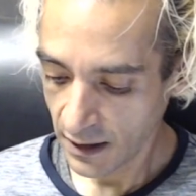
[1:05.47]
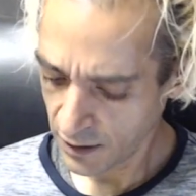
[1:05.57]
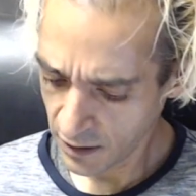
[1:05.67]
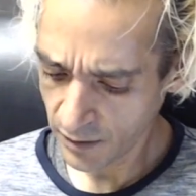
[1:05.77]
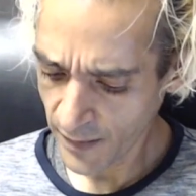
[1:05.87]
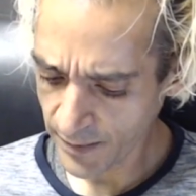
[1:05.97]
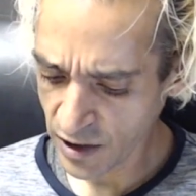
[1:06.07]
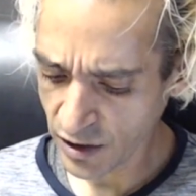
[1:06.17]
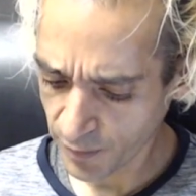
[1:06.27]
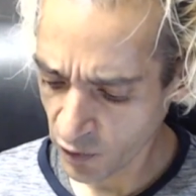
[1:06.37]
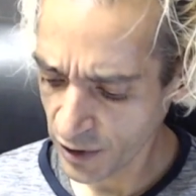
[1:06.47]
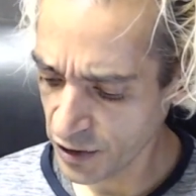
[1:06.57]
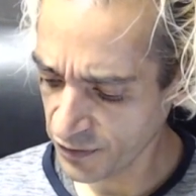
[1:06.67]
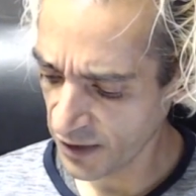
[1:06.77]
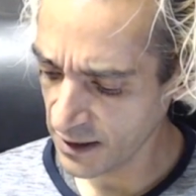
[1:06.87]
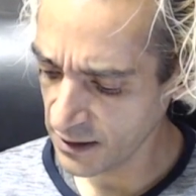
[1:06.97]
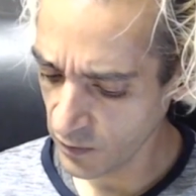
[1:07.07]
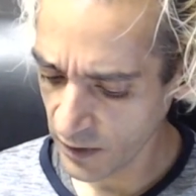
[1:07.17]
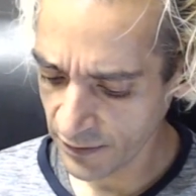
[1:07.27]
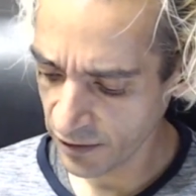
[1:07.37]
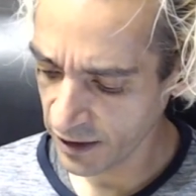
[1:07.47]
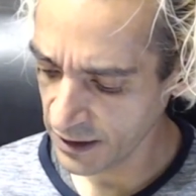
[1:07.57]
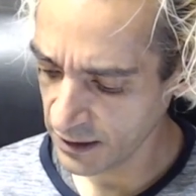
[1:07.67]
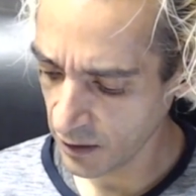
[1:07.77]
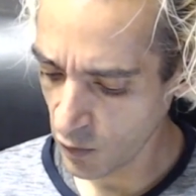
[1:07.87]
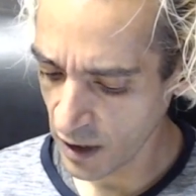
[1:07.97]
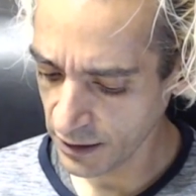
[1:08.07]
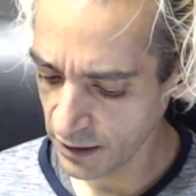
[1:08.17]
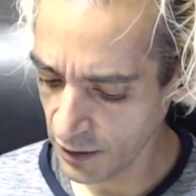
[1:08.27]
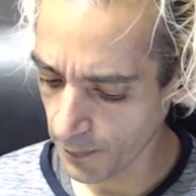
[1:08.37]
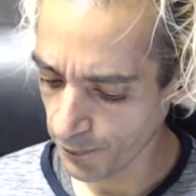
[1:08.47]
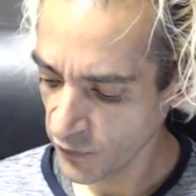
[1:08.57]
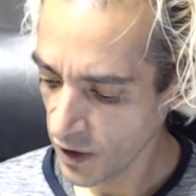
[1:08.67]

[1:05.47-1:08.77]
You know, or maybe support your friends in whatever it is they want to do.